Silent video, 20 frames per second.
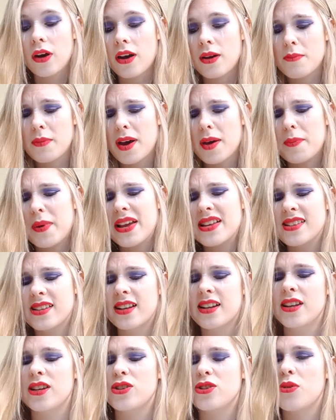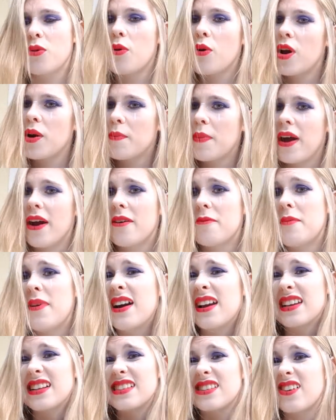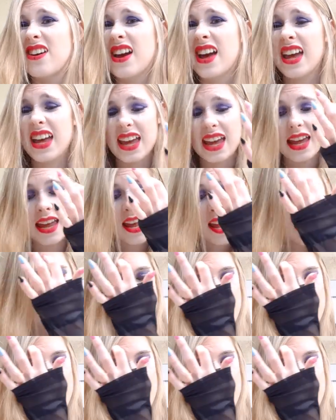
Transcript: I basically talk about my anxiety